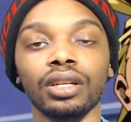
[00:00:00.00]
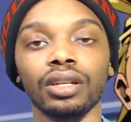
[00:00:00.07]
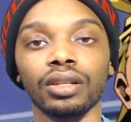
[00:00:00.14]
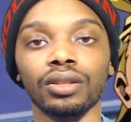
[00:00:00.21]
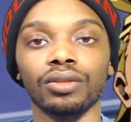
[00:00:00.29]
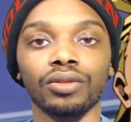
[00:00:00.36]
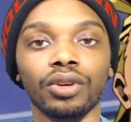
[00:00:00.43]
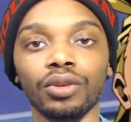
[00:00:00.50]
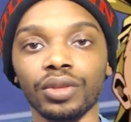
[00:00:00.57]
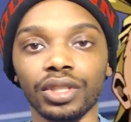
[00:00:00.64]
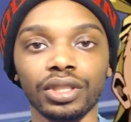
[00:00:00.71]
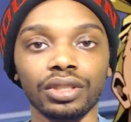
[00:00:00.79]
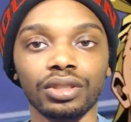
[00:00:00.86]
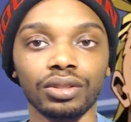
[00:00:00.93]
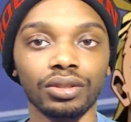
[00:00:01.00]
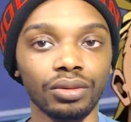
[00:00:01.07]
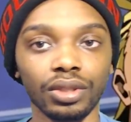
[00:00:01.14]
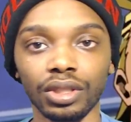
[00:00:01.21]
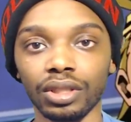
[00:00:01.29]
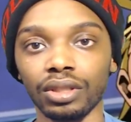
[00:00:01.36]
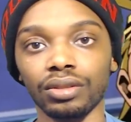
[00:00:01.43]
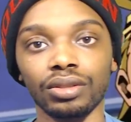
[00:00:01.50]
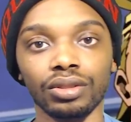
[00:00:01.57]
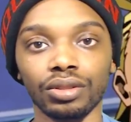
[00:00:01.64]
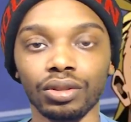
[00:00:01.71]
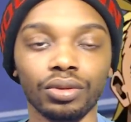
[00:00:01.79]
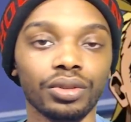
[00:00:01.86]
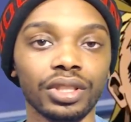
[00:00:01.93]
growing student
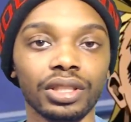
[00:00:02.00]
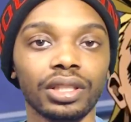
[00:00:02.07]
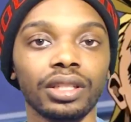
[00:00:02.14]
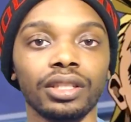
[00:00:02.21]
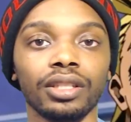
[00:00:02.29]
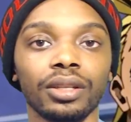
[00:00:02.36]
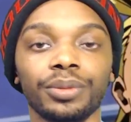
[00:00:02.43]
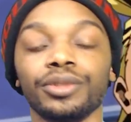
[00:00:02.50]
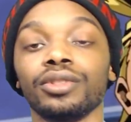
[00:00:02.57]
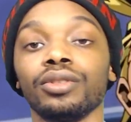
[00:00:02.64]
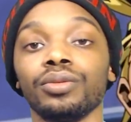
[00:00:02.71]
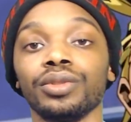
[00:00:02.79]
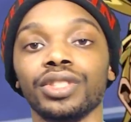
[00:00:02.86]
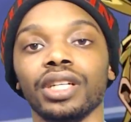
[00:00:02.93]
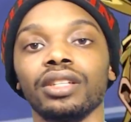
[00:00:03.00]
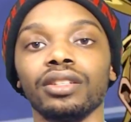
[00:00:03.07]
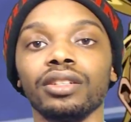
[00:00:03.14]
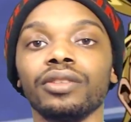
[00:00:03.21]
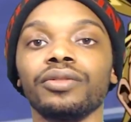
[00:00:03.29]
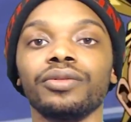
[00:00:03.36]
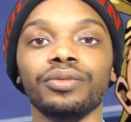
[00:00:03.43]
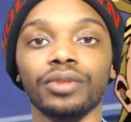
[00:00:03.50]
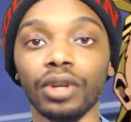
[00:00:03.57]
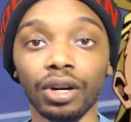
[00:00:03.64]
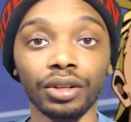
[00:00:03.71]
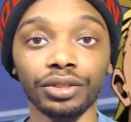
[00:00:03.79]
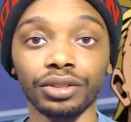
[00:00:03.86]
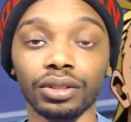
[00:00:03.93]
storytelling episode, which I love
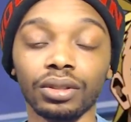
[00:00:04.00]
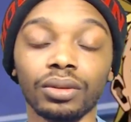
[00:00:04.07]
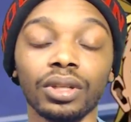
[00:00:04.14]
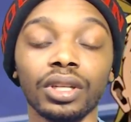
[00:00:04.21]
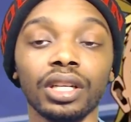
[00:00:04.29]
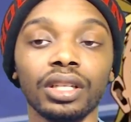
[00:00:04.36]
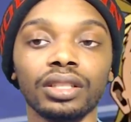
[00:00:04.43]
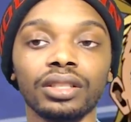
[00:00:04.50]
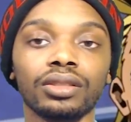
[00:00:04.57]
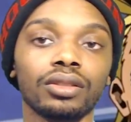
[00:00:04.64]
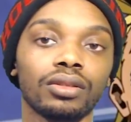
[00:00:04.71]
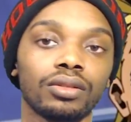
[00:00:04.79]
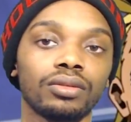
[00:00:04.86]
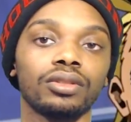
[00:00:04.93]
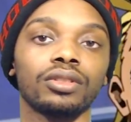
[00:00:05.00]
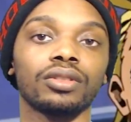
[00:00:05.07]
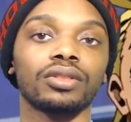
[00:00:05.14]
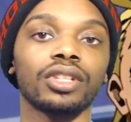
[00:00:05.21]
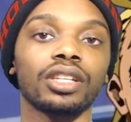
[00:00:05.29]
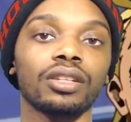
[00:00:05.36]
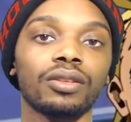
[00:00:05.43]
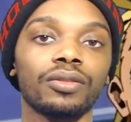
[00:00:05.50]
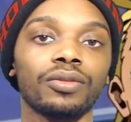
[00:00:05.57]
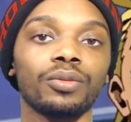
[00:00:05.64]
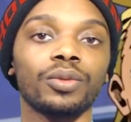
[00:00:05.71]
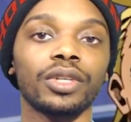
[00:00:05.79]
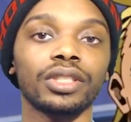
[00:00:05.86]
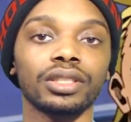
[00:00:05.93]
also. So, you know, thank you all
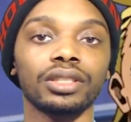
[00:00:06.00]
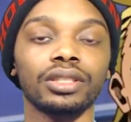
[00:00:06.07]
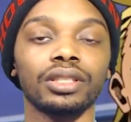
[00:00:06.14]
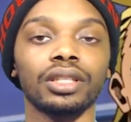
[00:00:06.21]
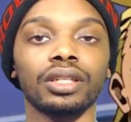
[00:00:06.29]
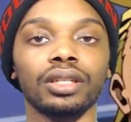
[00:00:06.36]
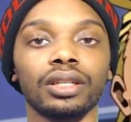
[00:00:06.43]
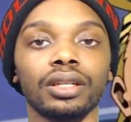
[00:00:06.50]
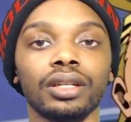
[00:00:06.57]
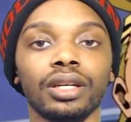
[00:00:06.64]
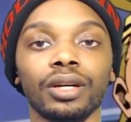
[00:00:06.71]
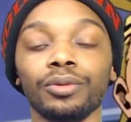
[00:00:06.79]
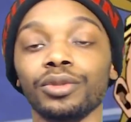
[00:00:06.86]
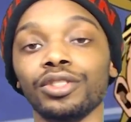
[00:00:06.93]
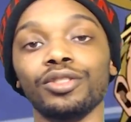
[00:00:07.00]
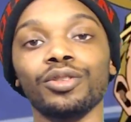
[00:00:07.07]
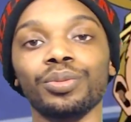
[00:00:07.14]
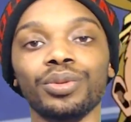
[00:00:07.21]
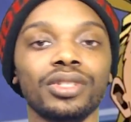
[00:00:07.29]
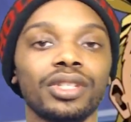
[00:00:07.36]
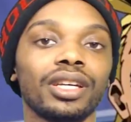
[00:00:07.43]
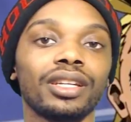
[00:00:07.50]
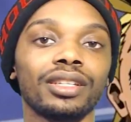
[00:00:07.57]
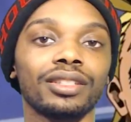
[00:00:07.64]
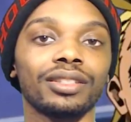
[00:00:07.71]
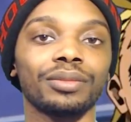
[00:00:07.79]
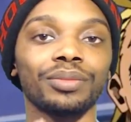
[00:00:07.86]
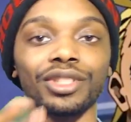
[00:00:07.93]
for watching. I really do appreciate
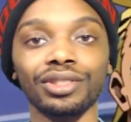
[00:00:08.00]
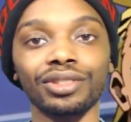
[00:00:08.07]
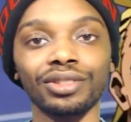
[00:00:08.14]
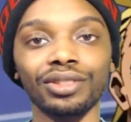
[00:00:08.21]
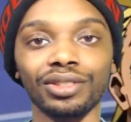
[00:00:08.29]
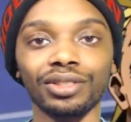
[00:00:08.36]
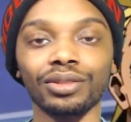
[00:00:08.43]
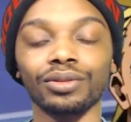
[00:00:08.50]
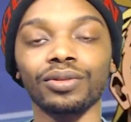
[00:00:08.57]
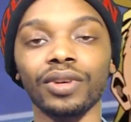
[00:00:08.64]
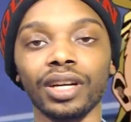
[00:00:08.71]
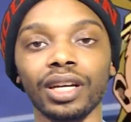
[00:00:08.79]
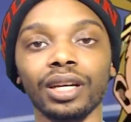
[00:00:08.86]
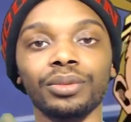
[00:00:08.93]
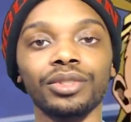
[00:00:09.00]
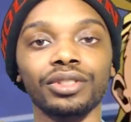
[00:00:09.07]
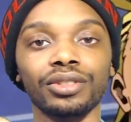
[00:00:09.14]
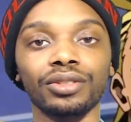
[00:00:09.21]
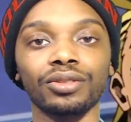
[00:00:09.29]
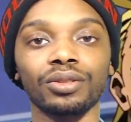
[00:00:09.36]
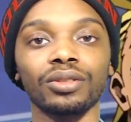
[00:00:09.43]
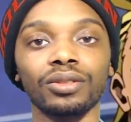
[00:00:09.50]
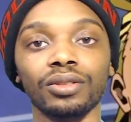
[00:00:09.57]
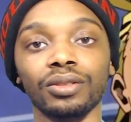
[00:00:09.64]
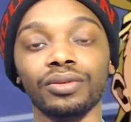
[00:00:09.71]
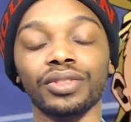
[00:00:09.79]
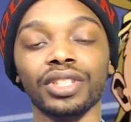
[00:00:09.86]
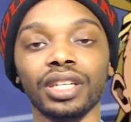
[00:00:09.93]
it. Be sure to subscribe, be sure to turn on
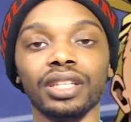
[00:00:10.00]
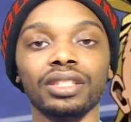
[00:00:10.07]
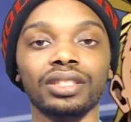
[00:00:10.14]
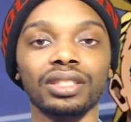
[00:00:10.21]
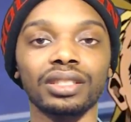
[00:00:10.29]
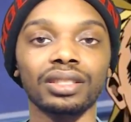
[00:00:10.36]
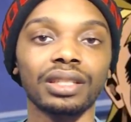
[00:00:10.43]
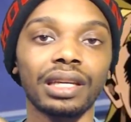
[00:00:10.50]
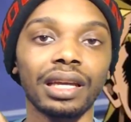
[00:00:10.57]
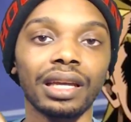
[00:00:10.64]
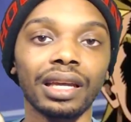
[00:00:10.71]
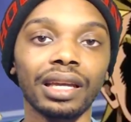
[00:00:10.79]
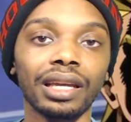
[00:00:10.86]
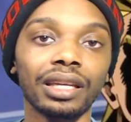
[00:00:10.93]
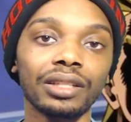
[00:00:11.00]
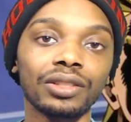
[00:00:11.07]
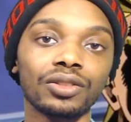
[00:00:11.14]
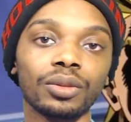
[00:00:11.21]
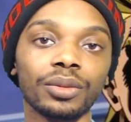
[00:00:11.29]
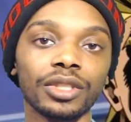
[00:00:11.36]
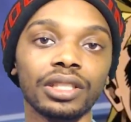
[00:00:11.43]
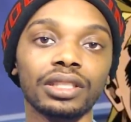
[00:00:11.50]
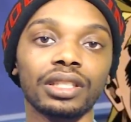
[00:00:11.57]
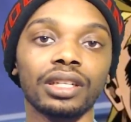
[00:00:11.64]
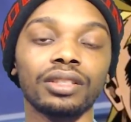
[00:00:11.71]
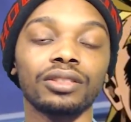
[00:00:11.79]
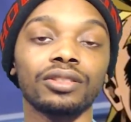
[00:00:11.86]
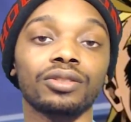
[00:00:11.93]
notifications, and join my links
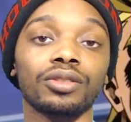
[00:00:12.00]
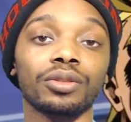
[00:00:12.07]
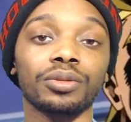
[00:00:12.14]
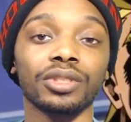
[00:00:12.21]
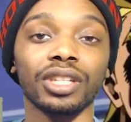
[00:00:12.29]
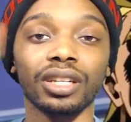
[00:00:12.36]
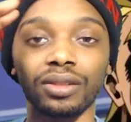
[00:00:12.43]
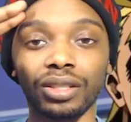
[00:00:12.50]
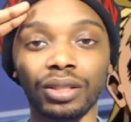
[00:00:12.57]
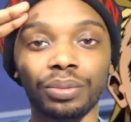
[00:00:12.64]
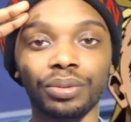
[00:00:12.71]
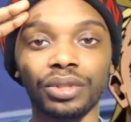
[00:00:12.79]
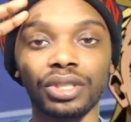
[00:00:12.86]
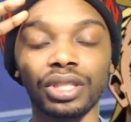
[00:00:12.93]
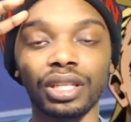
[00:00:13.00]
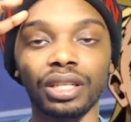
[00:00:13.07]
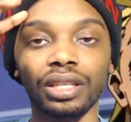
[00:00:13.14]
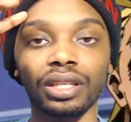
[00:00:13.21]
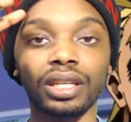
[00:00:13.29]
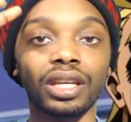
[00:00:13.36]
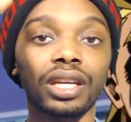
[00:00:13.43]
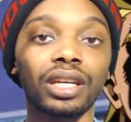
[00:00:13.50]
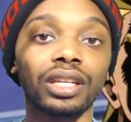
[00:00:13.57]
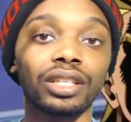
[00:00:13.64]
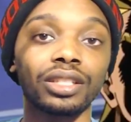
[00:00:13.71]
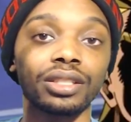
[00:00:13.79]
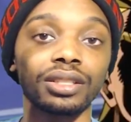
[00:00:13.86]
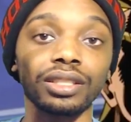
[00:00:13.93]
down in the description. I greatly appreciate it.
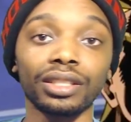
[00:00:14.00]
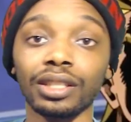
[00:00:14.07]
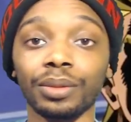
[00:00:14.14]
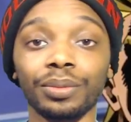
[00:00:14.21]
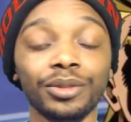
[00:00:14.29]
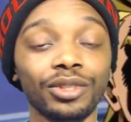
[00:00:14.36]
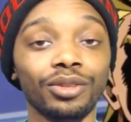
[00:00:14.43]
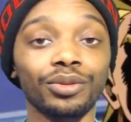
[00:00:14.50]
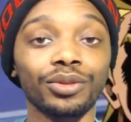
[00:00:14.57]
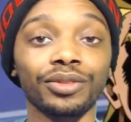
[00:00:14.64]
This episode was